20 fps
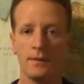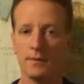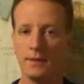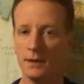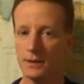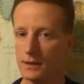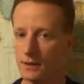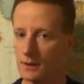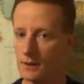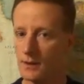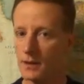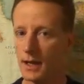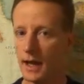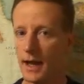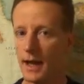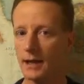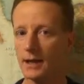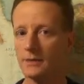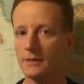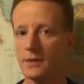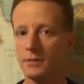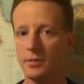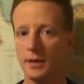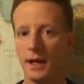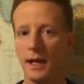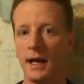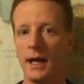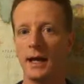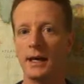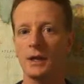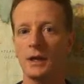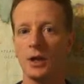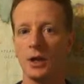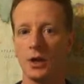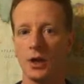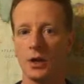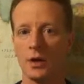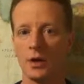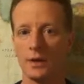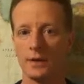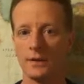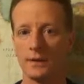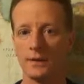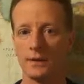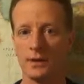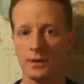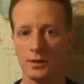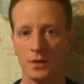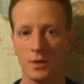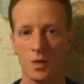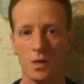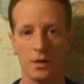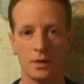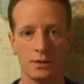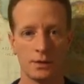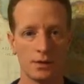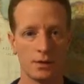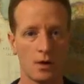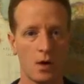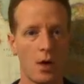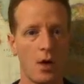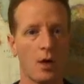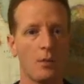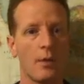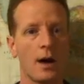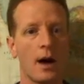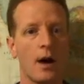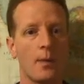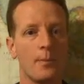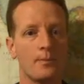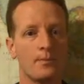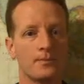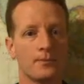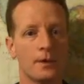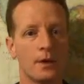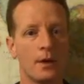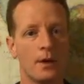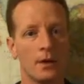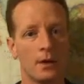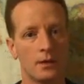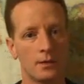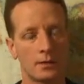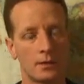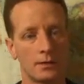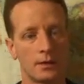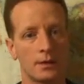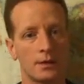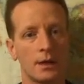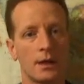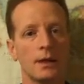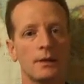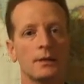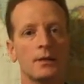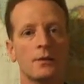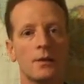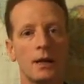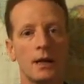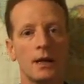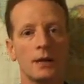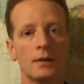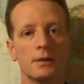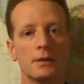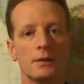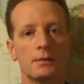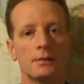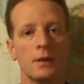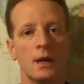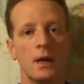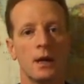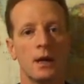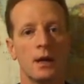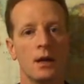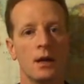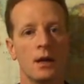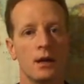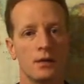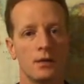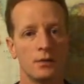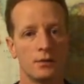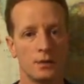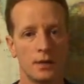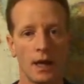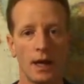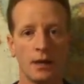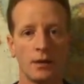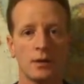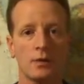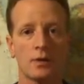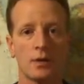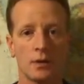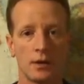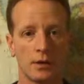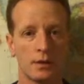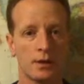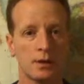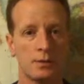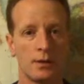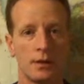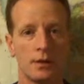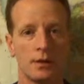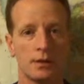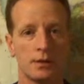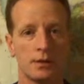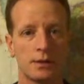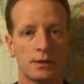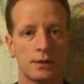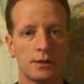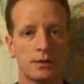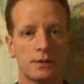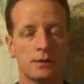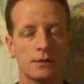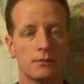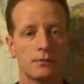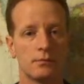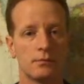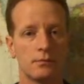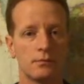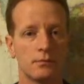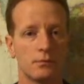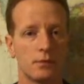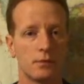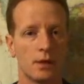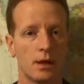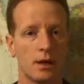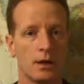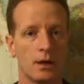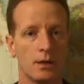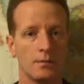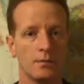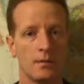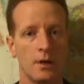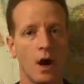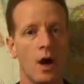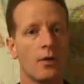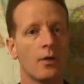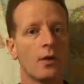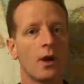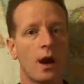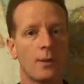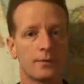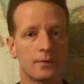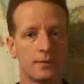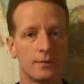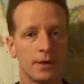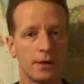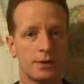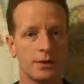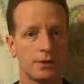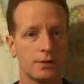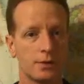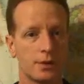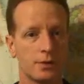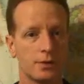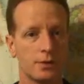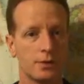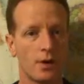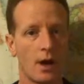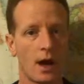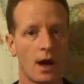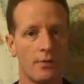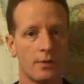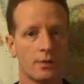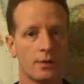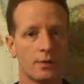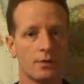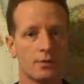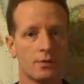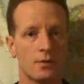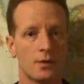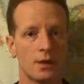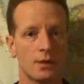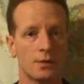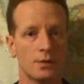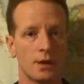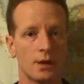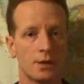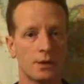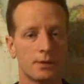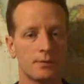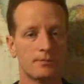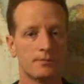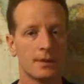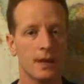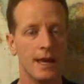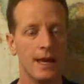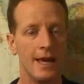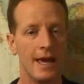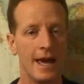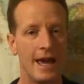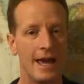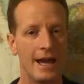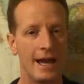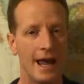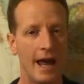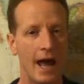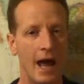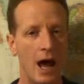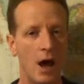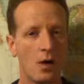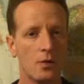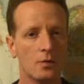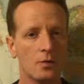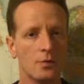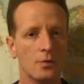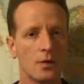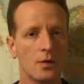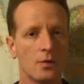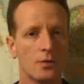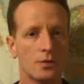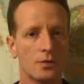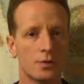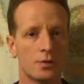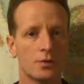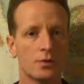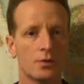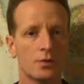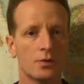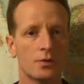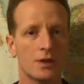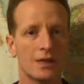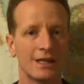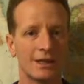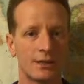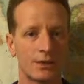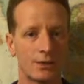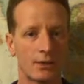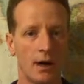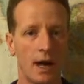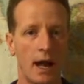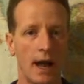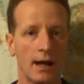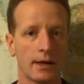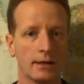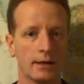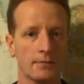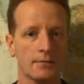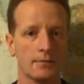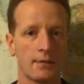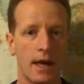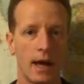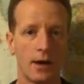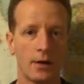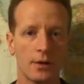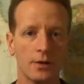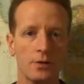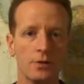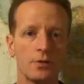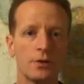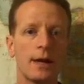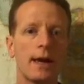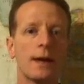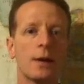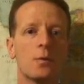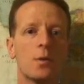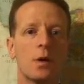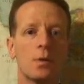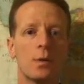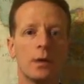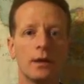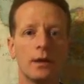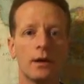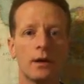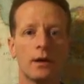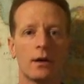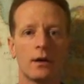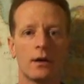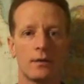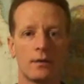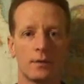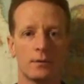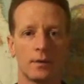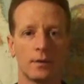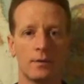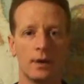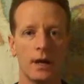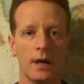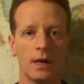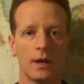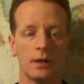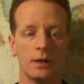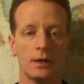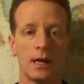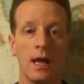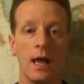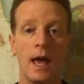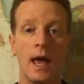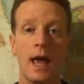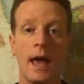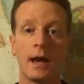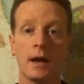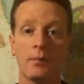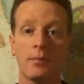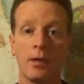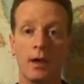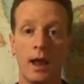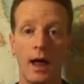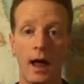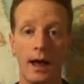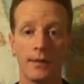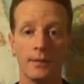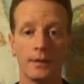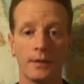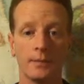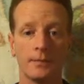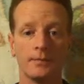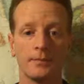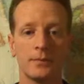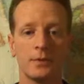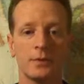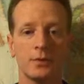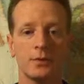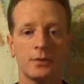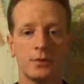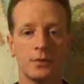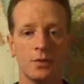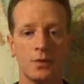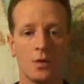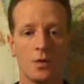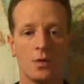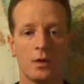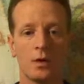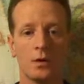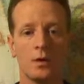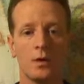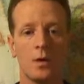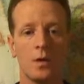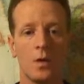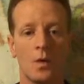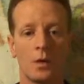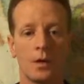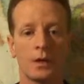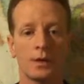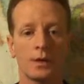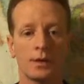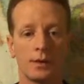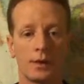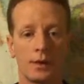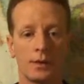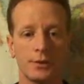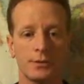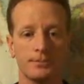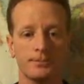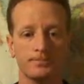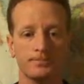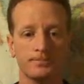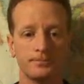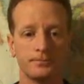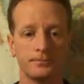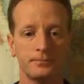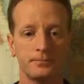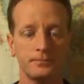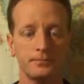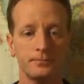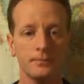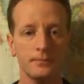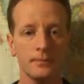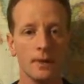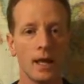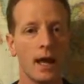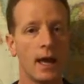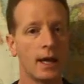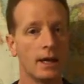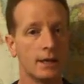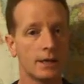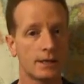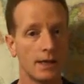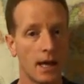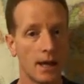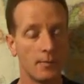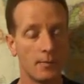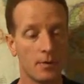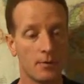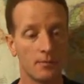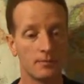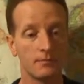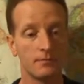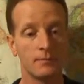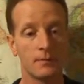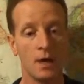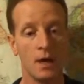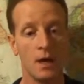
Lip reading: This is the kind of applied learning that this course is all about. So you take the readings, you take your experiences, other observations that you have within your organization, and how do those two interact? How can you take what we learned from the readings and apply them to your organization? An example,